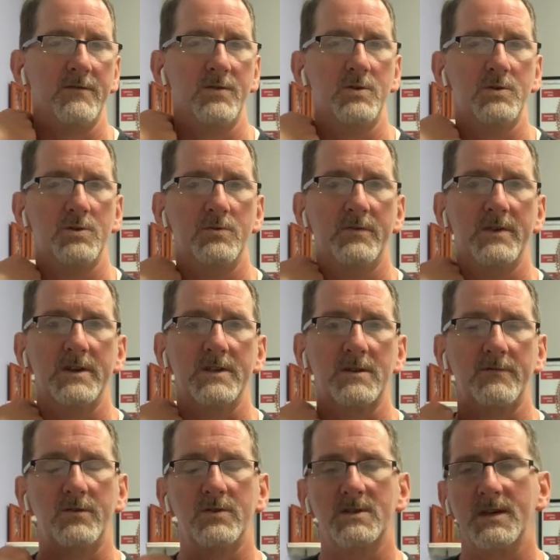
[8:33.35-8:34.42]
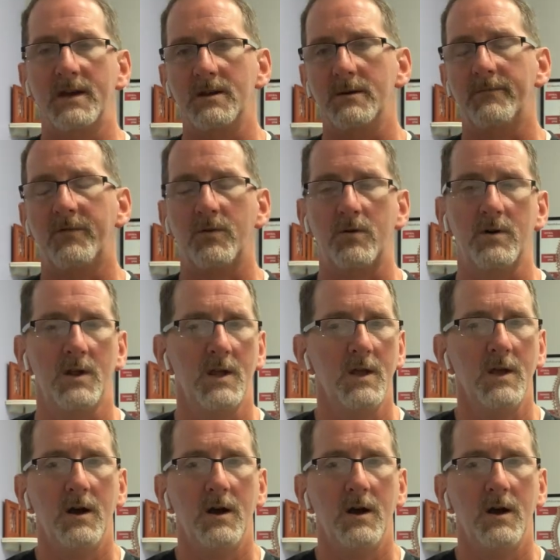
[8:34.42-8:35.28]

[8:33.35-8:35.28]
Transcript: if you do this, if you sign up for